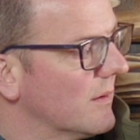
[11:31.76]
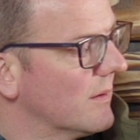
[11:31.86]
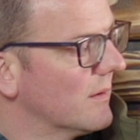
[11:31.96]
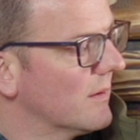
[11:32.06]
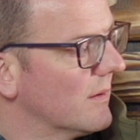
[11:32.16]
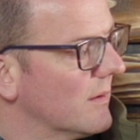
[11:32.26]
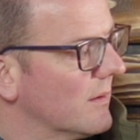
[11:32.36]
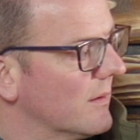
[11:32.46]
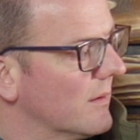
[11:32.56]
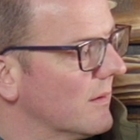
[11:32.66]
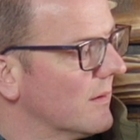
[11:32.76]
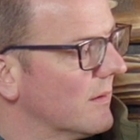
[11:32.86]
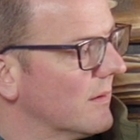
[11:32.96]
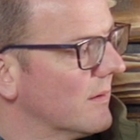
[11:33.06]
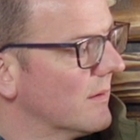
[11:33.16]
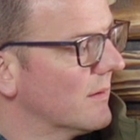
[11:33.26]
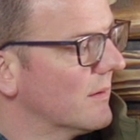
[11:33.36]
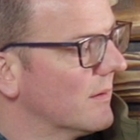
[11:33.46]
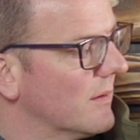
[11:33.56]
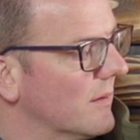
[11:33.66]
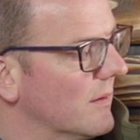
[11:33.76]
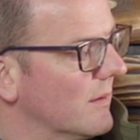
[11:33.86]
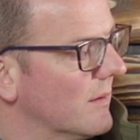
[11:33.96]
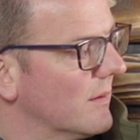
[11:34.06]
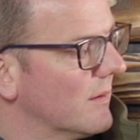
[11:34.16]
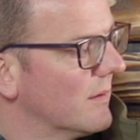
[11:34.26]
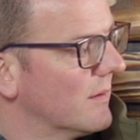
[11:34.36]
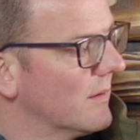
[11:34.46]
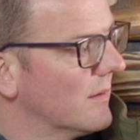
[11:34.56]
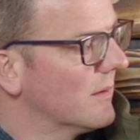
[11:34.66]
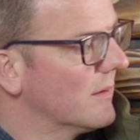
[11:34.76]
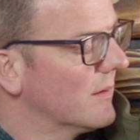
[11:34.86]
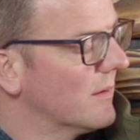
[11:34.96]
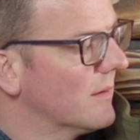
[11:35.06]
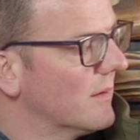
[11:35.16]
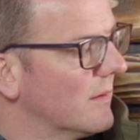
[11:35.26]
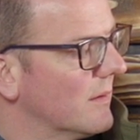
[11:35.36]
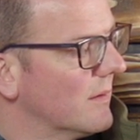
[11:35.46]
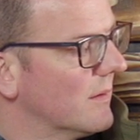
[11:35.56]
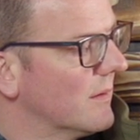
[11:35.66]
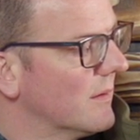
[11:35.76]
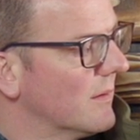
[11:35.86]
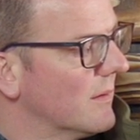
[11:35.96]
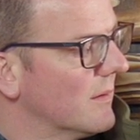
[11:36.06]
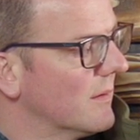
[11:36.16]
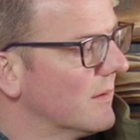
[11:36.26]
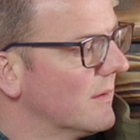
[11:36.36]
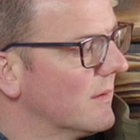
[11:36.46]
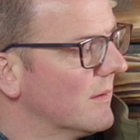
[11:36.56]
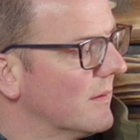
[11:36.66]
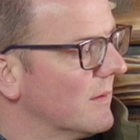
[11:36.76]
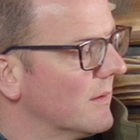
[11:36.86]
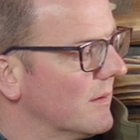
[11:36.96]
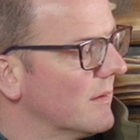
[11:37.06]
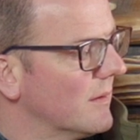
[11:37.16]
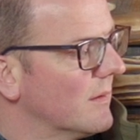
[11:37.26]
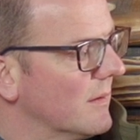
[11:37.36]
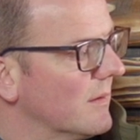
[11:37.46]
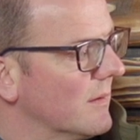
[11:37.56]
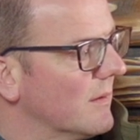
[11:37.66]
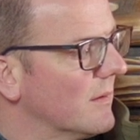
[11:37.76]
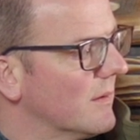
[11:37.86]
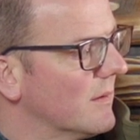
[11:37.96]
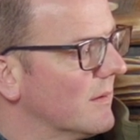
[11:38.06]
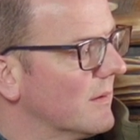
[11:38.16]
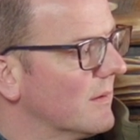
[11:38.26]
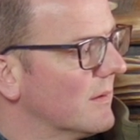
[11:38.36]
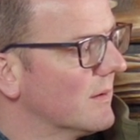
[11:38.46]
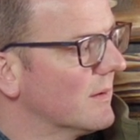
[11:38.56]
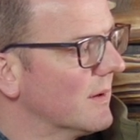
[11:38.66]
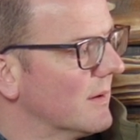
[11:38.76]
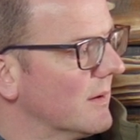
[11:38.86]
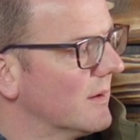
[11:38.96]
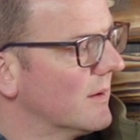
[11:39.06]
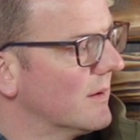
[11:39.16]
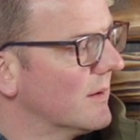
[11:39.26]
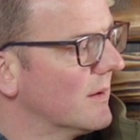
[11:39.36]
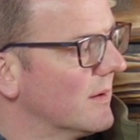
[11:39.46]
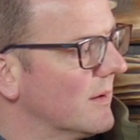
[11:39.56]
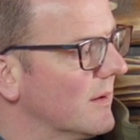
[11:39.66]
(silent)